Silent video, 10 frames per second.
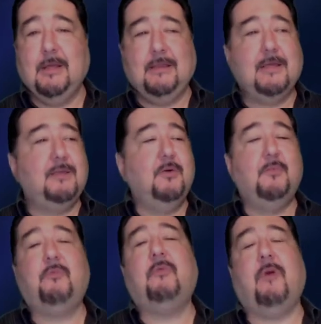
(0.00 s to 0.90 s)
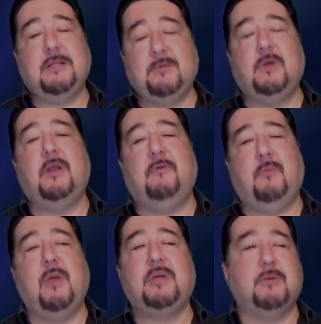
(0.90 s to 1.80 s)
they do provide some good
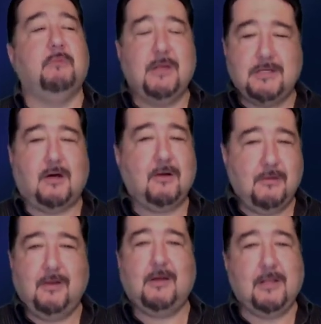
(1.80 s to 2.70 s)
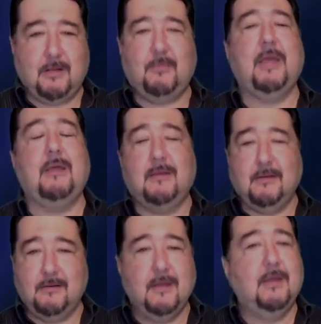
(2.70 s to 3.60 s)
information, but it's all, you know, clickbait,
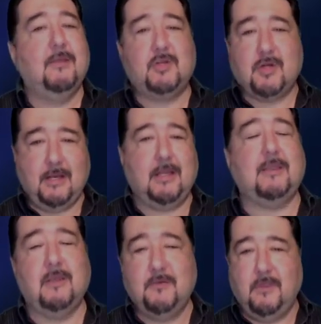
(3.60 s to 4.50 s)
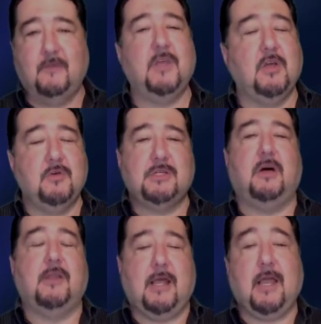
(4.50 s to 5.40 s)
and they're trying to get the, the views and
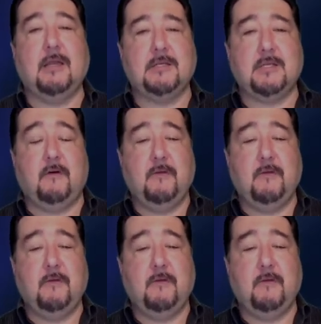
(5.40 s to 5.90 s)
all that kind of stuff.